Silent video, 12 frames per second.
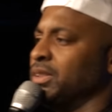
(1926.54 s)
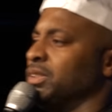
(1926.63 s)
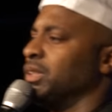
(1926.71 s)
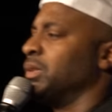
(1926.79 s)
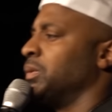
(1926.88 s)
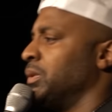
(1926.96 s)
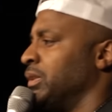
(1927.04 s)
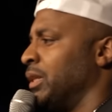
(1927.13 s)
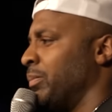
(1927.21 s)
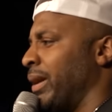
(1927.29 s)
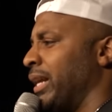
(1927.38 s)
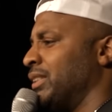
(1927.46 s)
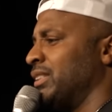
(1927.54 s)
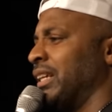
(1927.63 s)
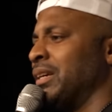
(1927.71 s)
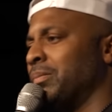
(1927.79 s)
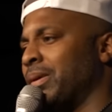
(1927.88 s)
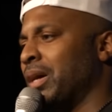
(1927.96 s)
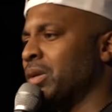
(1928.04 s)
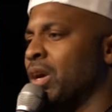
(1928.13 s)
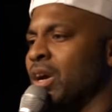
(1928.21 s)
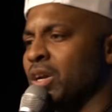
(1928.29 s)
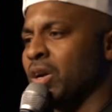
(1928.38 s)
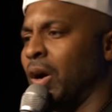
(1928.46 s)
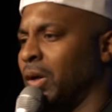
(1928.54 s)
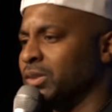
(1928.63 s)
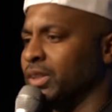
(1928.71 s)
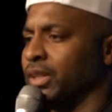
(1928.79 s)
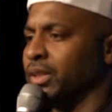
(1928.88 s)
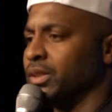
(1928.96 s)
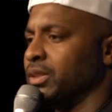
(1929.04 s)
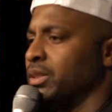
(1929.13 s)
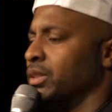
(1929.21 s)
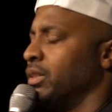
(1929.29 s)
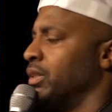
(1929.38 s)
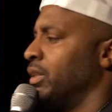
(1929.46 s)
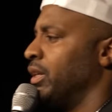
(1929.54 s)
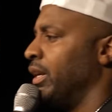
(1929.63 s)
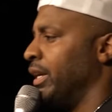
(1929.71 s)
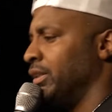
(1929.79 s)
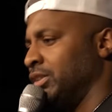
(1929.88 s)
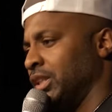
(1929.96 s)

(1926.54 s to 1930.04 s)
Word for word: in general. Nothing bad to say about call centers in